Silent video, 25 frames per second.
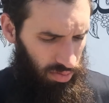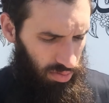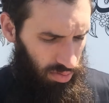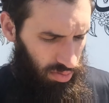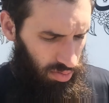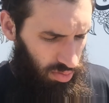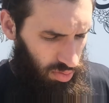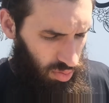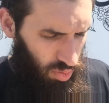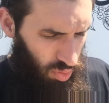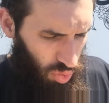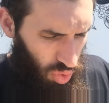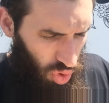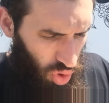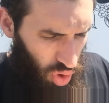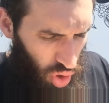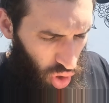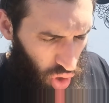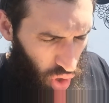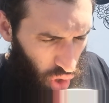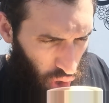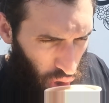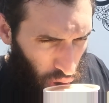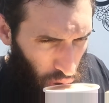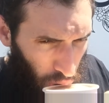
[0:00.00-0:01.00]

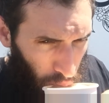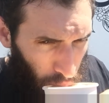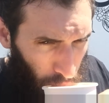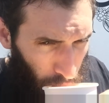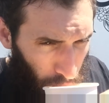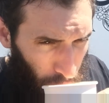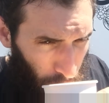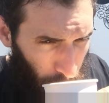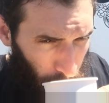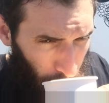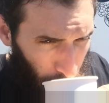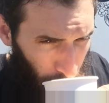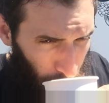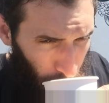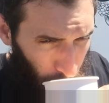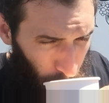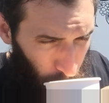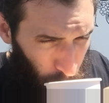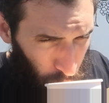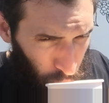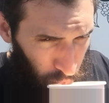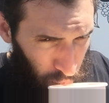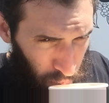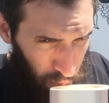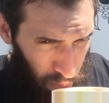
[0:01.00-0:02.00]

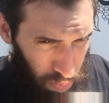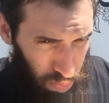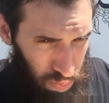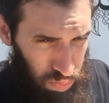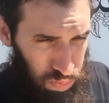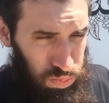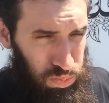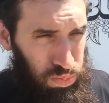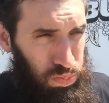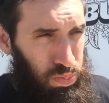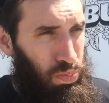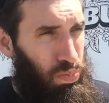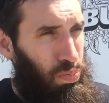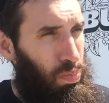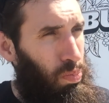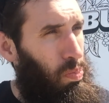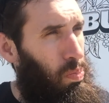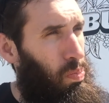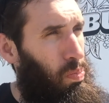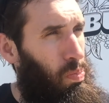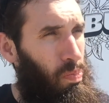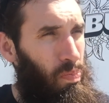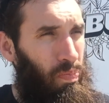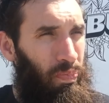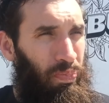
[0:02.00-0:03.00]

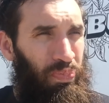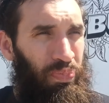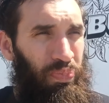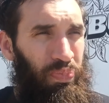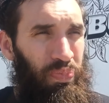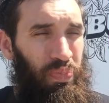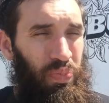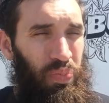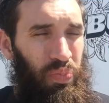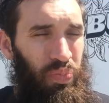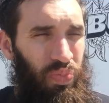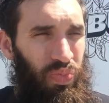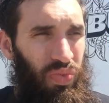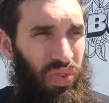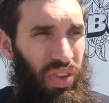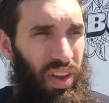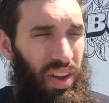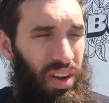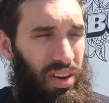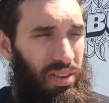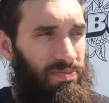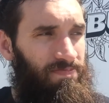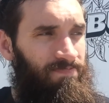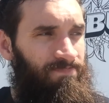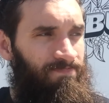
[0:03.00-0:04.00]

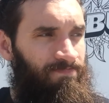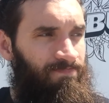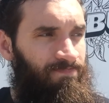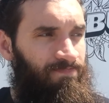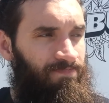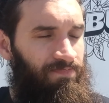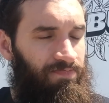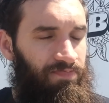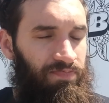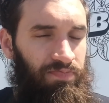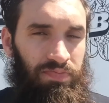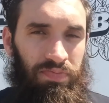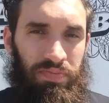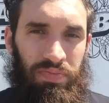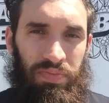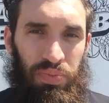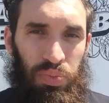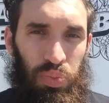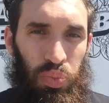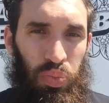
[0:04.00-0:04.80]
[no speech]